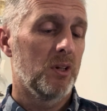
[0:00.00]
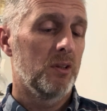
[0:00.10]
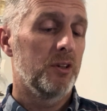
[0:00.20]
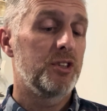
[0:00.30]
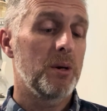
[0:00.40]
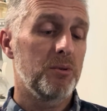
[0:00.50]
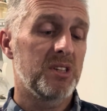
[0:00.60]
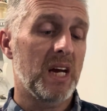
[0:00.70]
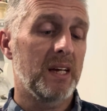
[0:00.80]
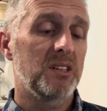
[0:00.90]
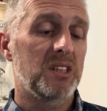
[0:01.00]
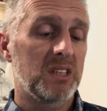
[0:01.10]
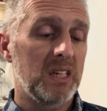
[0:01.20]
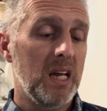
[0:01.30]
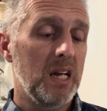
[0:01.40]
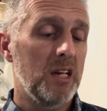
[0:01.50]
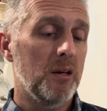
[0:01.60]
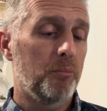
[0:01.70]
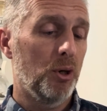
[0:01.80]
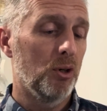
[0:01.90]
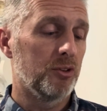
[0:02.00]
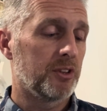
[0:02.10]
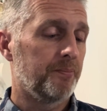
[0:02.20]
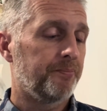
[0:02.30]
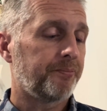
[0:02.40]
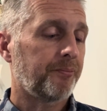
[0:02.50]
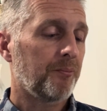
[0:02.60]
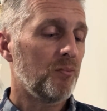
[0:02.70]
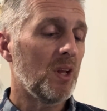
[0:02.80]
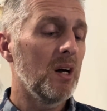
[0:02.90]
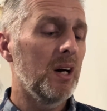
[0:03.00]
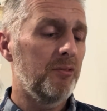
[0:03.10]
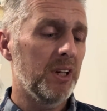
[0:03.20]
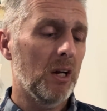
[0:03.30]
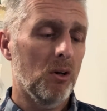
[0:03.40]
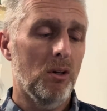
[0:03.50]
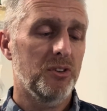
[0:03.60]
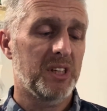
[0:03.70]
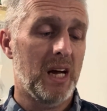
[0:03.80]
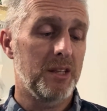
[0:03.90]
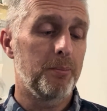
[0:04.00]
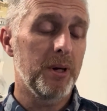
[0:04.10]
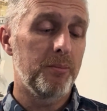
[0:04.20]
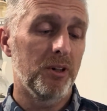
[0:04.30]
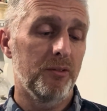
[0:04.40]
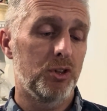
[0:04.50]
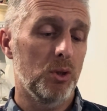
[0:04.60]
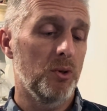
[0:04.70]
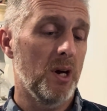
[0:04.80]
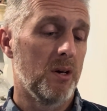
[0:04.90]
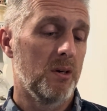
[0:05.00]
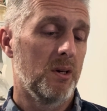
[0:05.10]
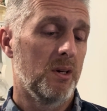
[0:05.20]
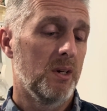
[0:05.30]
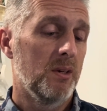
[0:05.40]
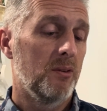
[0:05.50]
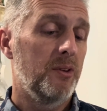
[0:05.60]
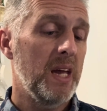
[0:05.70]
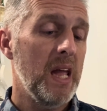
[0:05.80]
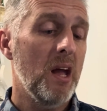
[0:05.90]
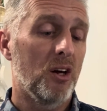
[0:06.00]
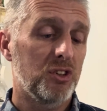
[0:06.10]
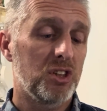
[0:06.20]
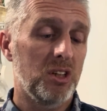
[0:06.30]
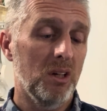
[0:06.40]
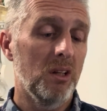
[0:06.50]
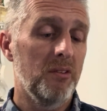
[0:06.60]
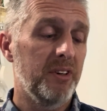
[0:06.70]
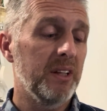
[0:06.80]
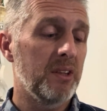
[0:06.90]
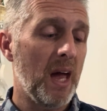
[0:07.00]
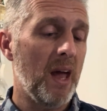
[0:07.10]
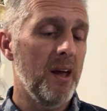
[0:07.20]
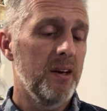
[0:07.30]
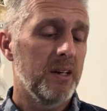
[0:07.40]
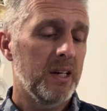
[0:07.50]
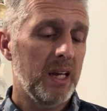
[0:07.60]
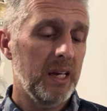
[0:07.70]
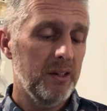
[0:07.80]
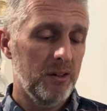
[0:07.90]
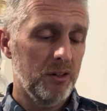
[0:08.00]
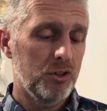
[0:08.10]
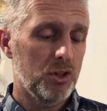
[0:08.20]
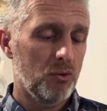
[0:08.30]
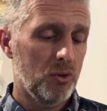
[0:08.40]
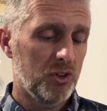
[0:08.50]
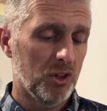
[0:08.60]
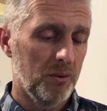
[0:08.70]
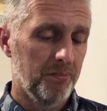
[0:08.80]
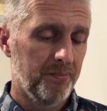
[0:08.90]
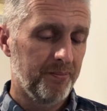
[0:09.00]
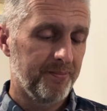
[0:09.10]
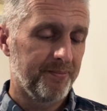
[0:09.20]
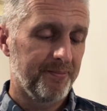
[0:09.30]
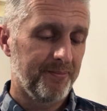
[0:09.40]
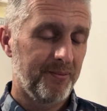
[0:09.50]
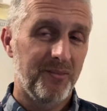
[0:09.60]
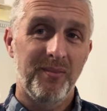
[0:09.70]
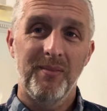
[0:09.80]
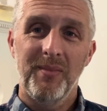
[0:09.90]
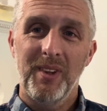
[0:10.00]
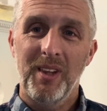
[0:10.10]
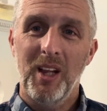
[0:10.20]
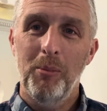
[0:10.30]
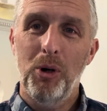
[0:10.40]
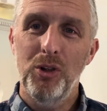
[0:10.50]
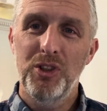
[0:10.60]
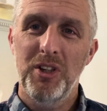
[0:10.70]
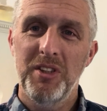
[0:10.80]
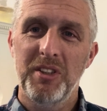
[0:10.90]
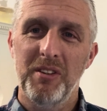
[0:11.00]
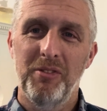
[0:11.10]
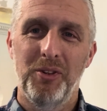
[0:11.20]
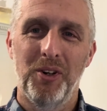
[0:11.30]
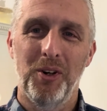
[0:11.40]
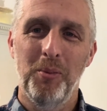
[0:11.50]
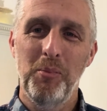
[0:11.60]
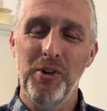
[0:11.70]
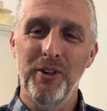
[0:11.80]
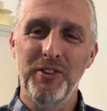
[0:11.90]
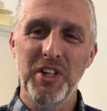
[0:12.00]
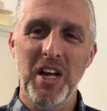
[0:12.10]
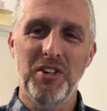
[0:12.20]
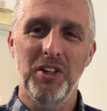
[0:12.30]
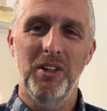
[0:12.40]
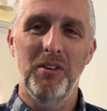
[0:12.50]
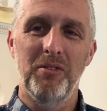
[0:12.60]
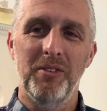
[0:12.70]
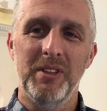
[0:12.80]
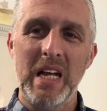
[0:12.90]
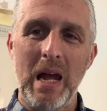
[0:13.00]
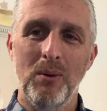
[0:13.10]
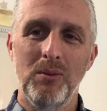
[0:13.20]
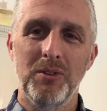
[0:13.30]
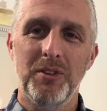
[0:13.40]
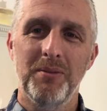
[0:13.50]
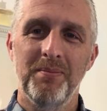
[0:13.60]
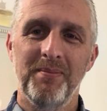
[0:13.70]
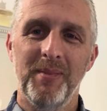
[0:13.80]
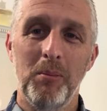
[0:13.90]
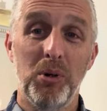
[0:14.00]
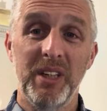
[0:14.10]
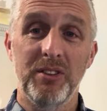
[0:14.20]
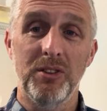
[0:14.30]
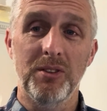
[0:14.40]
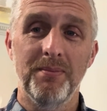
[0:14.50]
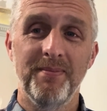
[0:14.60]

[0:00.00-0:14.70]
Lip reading: The Jebusites stayed put, living alongside the people of Judah. They are still living there in Jerusalem. Apologies for pronunciation of towns and places.